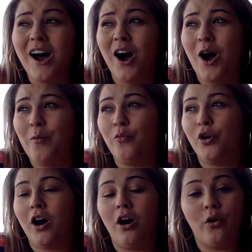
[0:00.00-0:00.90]

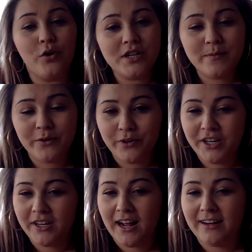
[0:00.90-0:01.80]
we're all going to be
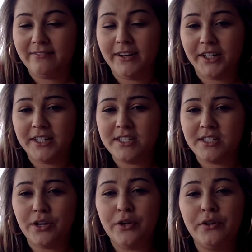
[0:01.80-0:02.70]
reunited very
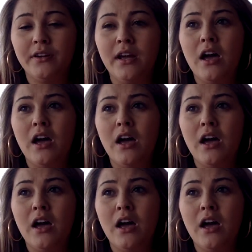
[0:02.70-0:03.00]
soon.